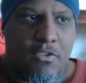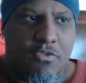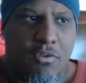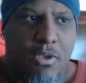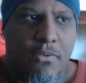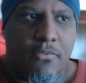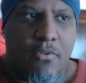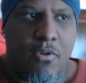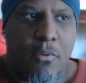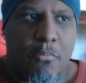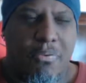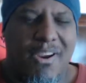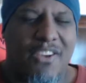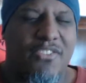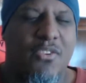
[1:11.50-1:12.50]
to give you an
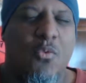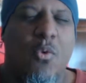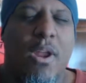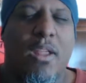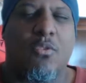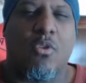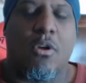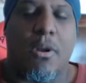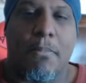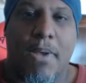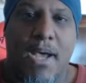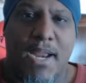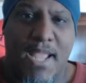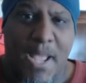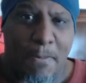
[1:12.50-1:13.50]
impression of what I thought
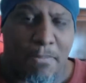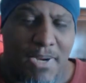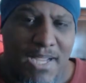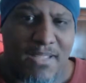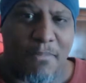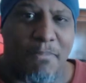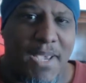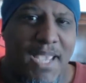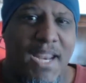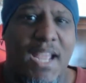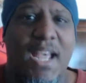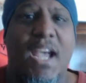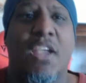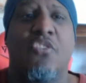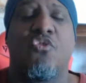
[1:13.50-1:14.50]
about it. I played the beta.
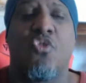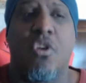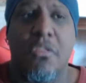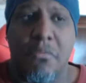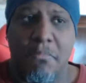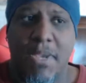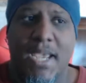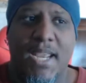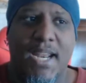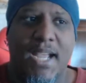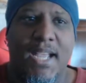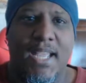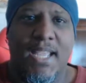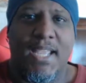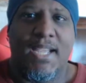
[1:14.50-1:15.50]
I enjoyed the
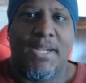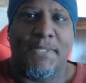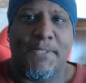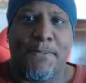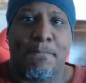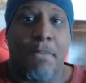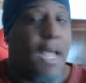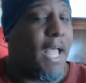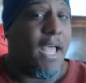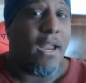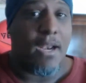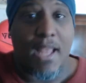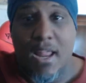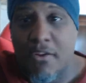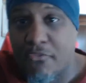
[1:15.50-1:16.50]
beta. I
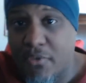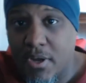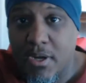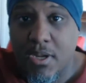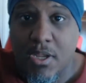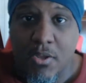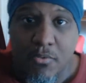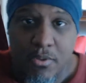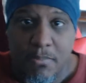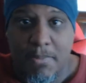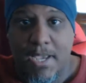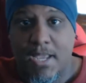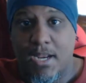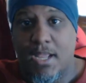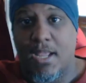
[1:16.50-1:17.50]
had a lot of fun with the
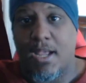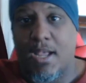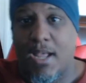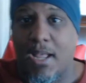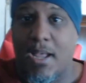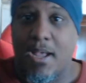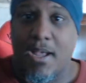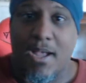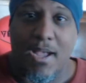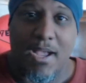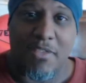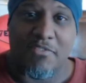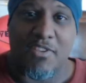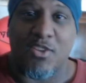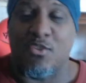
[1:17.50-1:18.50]
beta.
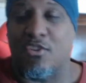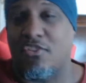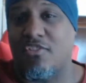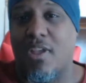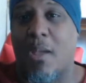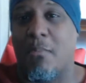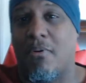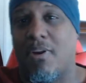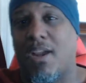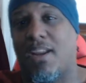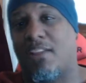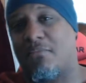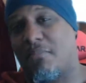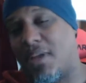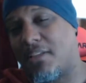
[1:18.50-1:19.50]
I stick to Samurai.
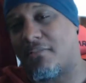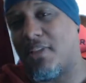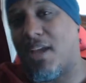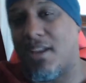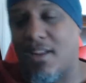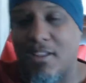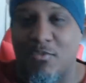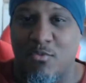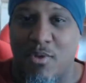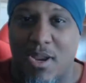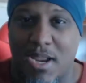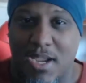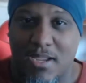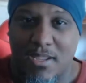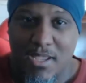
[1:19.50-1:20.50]
That's my side. That's what I
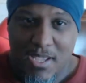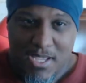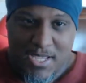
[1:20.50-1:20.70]
like.